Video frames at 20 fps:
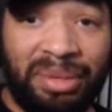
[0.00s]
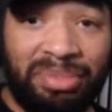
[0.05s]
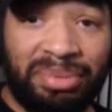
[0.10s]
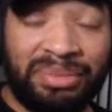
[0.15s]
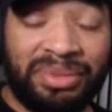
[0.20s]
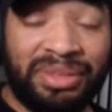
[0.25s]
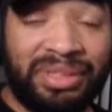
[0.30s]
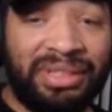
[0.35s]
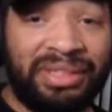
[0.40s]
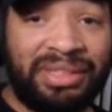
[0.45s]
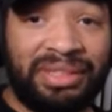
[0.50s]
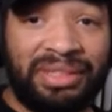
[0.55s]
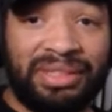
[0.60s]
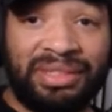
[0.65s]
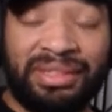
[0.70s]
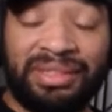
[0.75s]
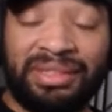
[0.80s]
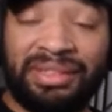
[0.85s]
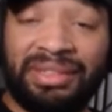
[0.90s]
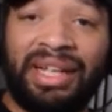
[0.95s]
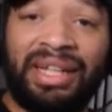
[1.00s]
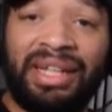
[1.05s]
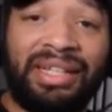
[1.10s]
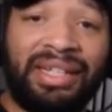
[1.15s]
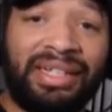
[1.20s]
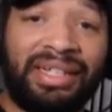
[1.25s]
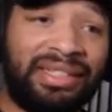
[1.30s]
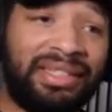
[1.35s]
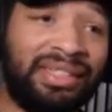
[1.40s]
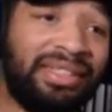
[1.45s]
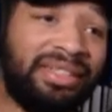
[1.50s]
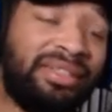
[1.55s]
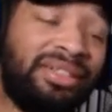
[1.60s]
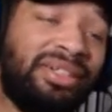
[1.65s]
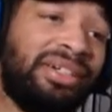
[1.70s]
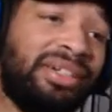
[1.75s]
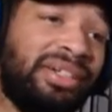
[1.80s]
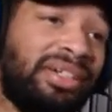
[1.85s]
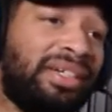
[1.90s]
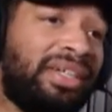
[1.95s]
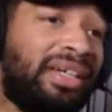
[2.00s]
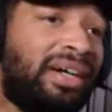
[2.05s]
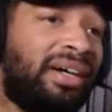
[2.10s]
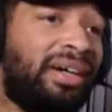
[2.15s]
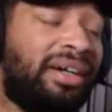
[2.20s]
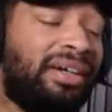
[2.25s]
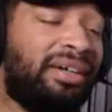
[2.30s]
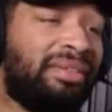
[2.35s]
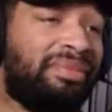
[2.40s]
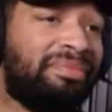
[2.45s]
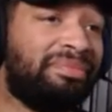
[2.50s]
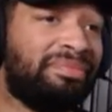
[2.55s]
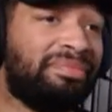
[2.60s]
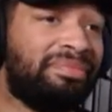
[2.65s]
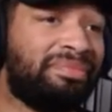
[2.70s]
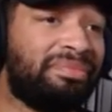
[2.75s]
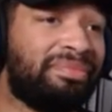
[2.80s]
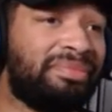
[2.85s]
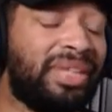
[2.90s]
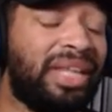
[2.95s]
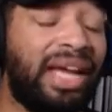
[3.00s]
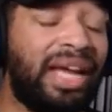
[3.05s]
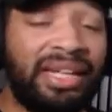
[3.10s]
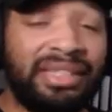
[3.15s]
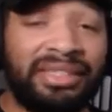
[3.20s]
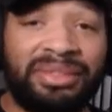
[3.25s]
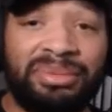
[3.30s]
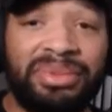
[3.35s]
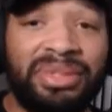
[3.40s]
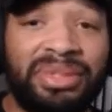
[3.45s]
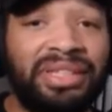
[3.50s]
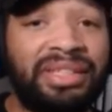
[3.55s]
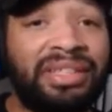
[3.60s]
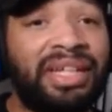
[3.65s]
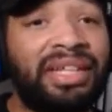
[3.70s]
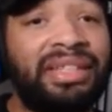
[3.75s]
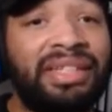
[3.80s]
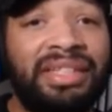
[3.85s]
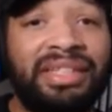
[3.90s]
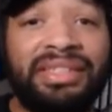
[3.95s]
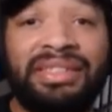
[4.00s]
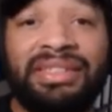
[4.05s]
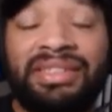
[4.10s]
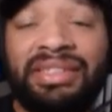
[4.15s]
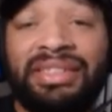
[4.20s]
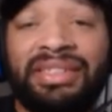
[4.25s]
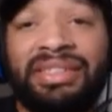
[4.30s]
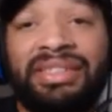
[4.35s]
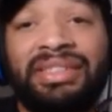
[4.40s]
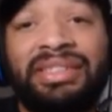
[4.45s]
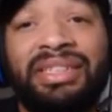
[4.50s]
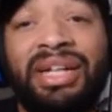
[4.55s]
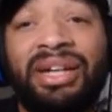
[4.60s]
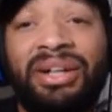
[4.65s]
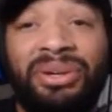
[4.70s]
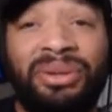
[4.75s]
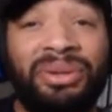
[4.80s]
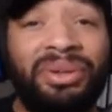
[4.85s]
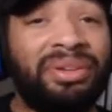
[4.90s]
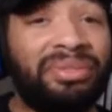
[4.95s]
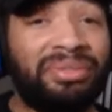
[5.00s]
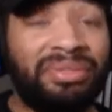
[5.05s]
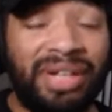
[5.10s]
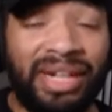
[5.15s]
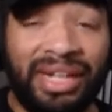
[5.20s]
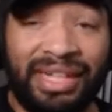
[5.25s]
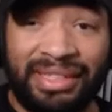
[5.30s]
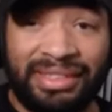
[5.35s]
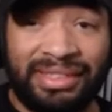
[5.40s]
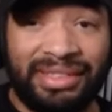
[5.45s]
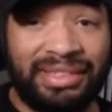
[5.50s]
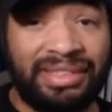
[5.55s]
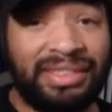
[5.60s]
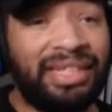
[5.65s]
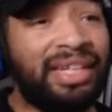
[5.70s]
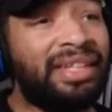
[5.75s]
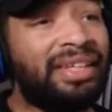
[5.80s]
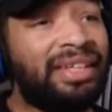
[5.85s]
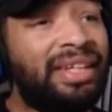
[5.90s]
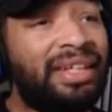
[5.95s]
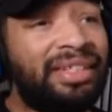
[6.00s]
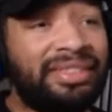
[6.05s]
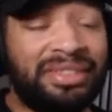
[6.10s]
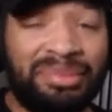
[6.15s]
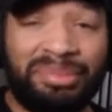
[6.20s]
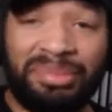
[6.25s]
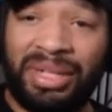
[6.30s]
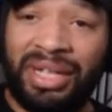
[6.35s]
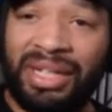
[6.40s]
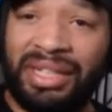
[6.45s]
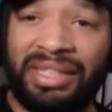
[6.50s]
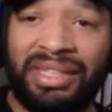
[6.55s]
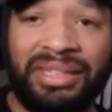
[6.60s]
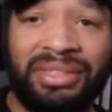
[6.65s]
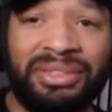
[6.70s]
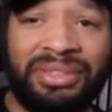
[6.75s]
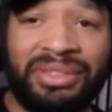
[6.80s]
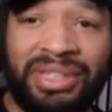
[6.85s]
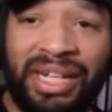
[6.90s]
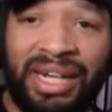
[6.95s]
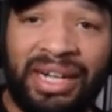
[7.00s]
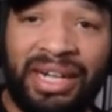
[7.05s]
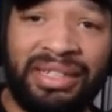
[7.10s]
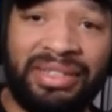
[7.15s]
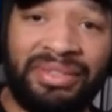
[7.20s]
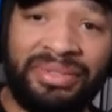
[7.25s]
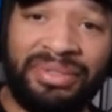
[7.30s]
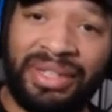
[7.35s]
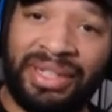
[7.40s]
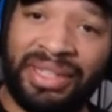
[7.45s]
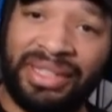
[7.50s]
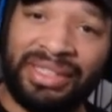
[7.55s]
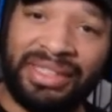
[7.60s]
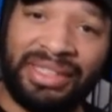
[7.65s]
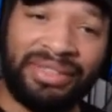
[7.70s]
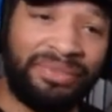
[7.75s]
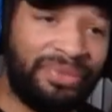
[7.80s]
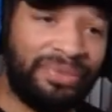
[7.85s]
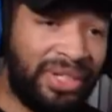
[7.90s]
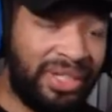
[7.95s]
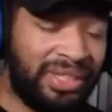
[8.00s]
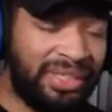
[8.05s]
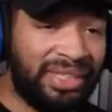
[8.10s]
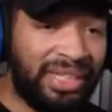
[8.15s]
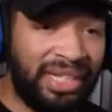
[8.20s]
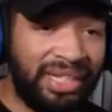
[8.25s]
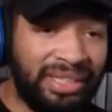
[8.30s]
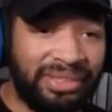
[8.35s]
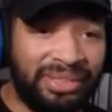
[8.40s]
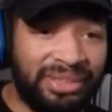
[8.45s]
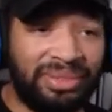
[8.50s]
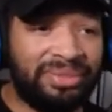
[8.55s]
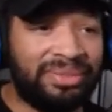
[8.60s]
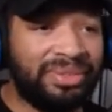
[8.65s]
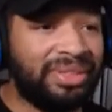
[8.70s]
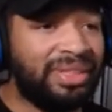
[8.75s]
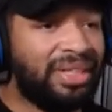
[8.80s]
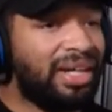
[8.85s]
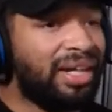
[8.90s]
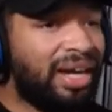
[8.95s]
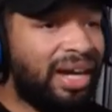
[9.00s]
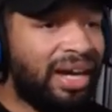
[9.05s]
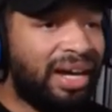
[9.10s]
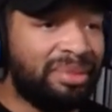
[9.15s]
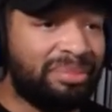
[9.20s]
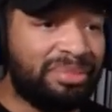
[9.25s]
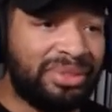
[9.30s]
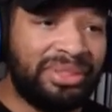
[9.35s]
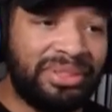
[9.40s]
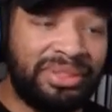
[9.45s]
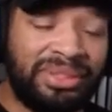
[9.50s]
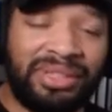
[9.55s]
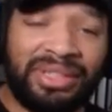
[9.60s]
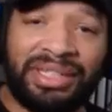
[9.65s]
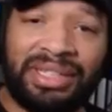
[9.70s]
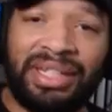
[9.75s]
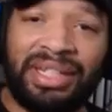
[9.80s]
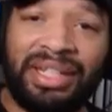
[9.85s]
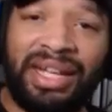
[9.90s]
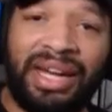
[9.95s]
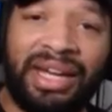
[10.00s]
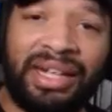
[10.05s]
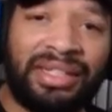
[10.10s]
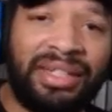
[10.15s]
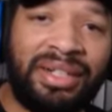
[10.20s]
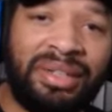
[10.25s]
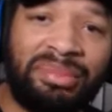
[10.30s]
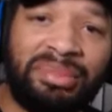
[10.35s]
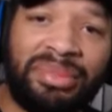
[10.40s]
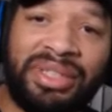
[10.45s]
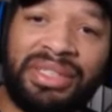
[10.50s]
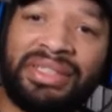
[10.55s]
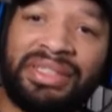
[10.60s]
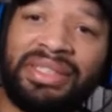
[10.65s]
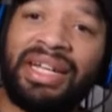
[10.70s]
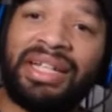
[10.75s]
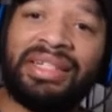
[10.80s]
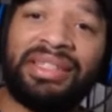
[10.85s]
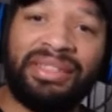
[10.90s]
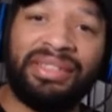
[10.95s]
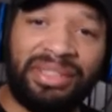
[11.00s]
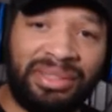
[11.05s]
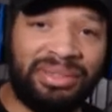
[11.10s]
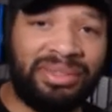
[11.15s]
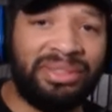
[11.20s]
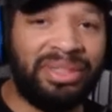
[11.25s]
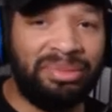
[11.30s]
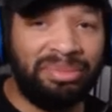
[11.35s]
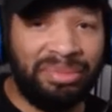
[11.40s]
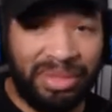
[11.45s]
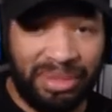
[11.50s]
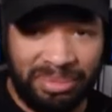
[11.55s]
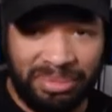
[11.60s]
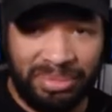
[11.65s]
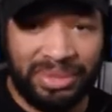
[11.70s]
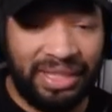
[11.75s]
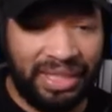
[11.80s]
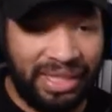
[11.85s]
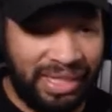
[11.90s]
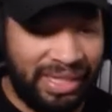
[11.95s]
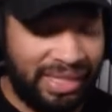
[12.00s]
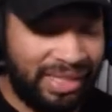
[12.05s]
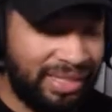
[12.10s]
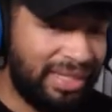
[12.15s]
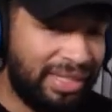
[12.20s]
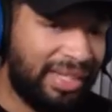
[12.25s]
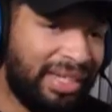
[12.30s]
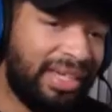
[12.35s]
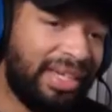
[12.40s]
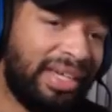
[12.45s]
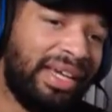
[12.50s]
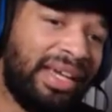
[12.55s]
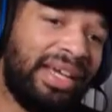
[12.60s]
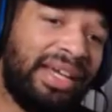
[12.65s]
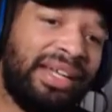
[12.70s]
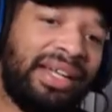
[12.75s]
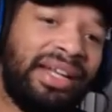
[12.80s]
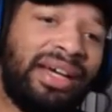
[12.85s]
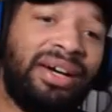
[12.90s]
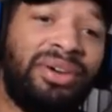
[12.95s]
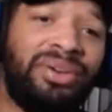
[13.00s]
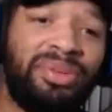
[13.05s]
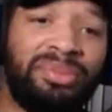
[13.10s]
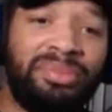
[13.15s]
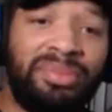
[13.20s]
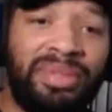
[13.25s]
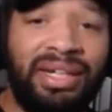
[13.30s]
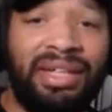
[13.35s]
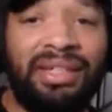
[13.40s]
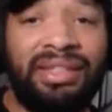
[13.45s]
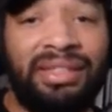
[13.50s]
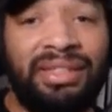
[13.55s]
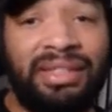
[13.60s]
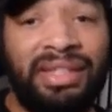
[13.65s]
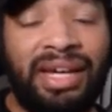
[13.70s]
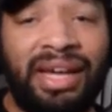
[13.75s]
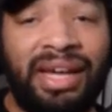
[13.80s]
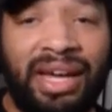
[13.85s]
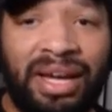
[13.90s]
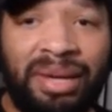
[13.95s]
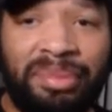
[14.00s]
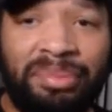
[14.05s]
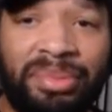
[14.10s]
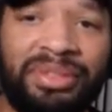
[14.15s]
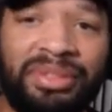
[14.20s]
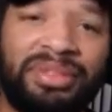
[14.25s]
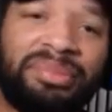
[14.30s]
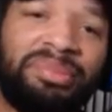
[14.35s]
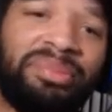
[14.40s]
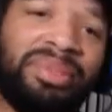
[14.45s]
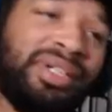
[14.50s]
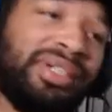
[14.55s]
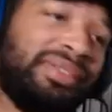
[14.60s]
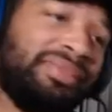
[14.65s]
this. Like I said last week, they need to just sell the rights and let somebody else carry the franchise over. I'm sure it's a lot of companies that can do something with that, and I hope that happens, but